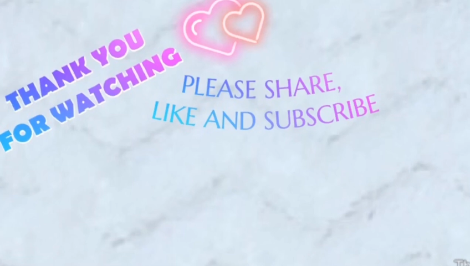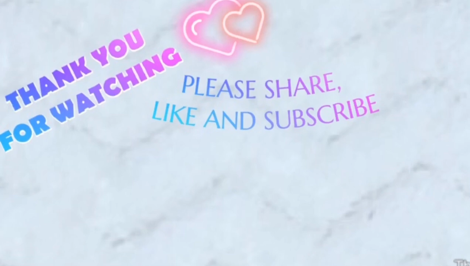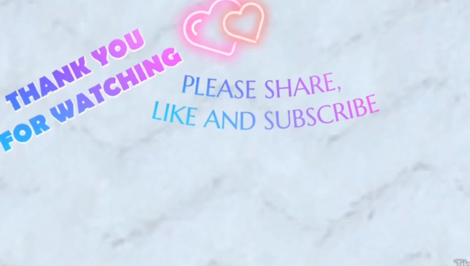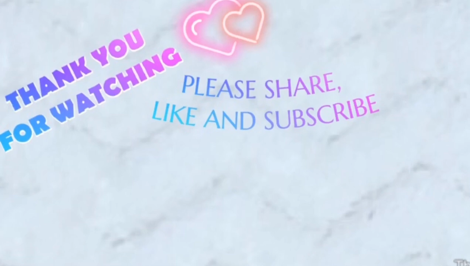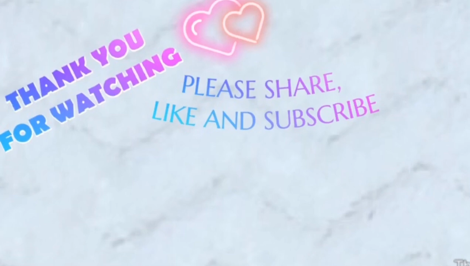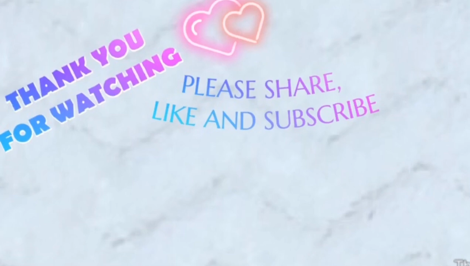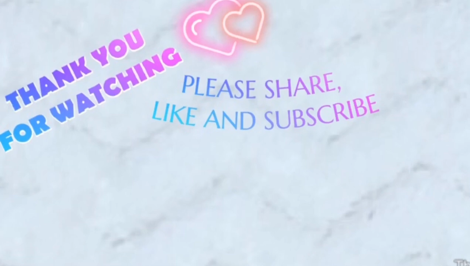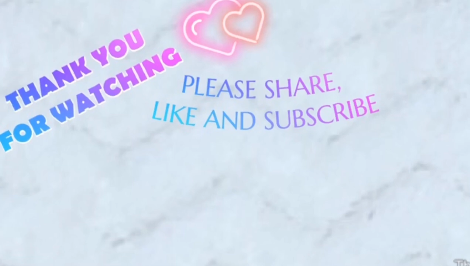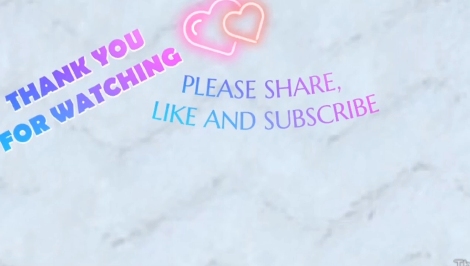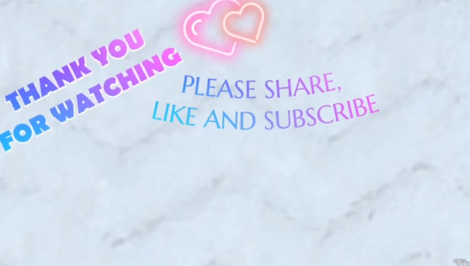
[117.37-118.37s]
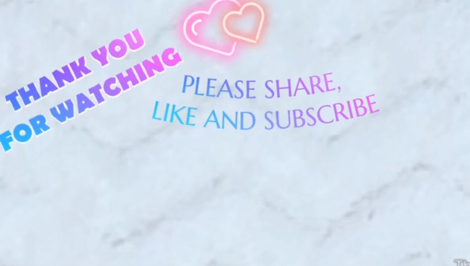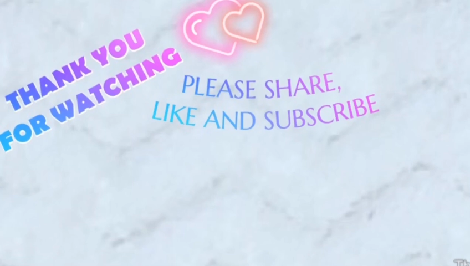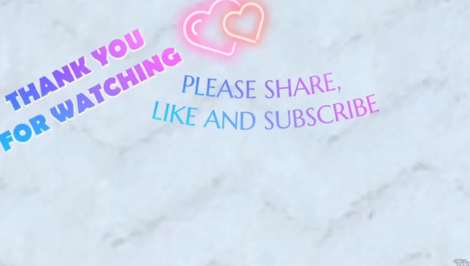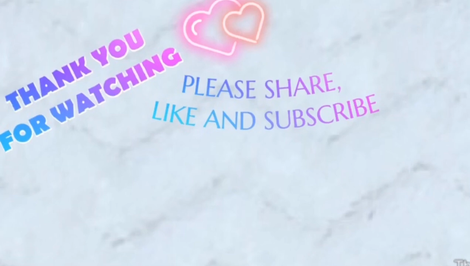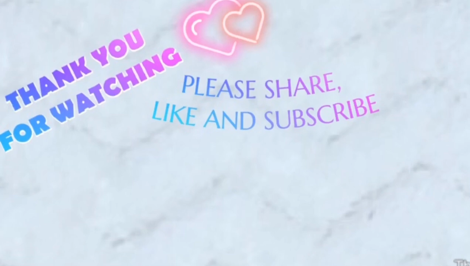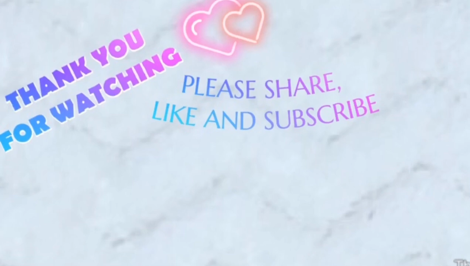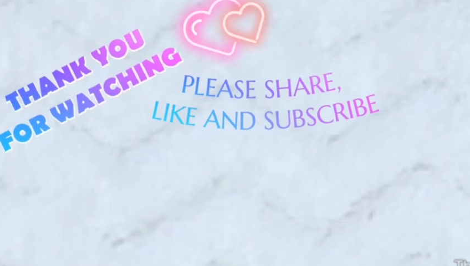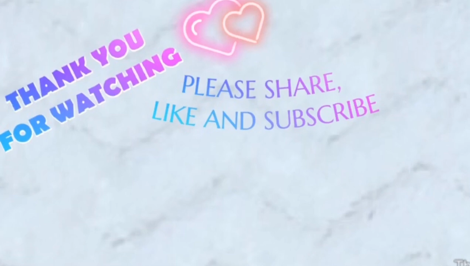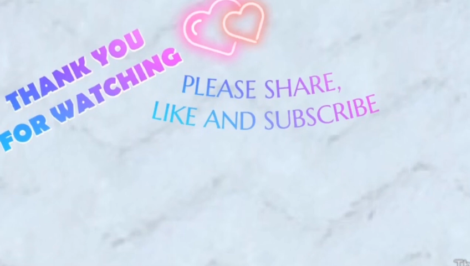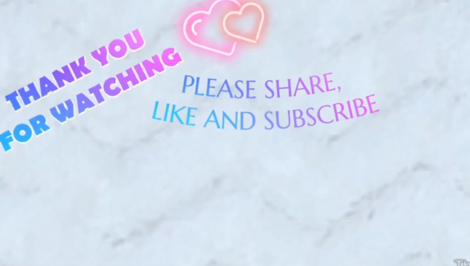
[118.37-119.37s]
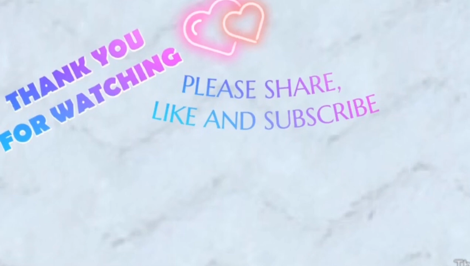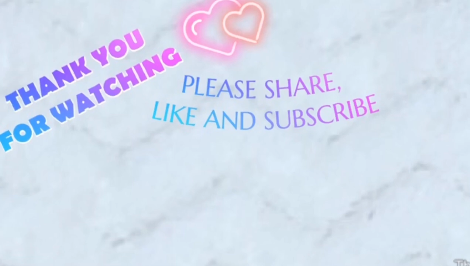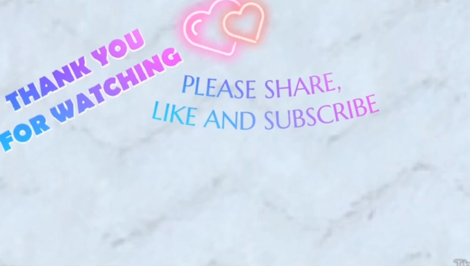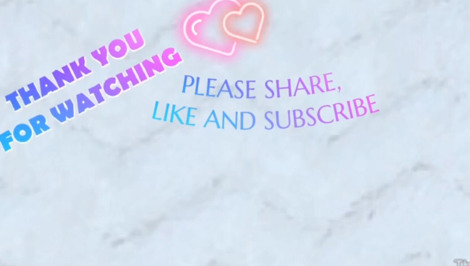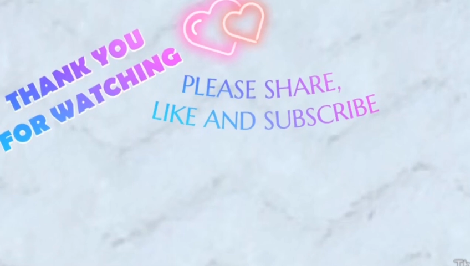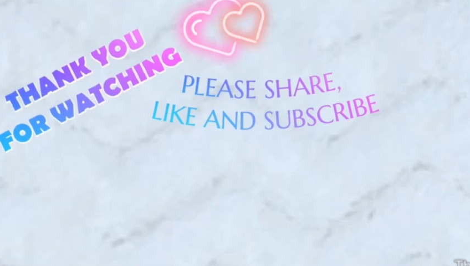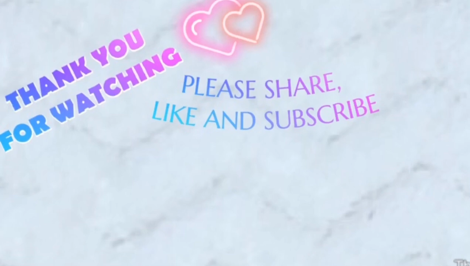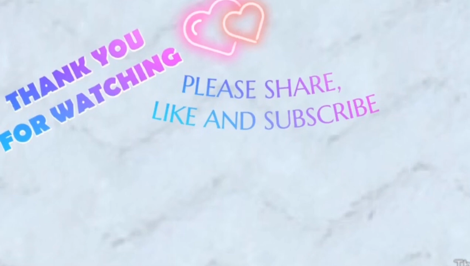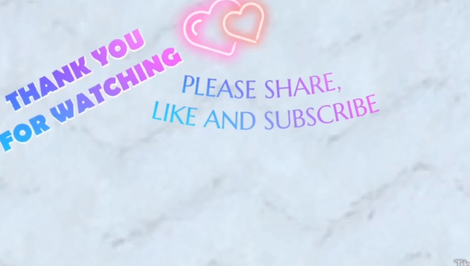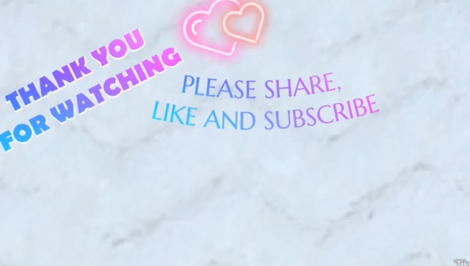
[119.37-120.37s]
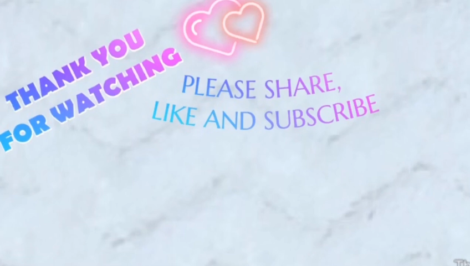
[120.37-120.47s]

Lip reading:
Nobody's mouth can be seen.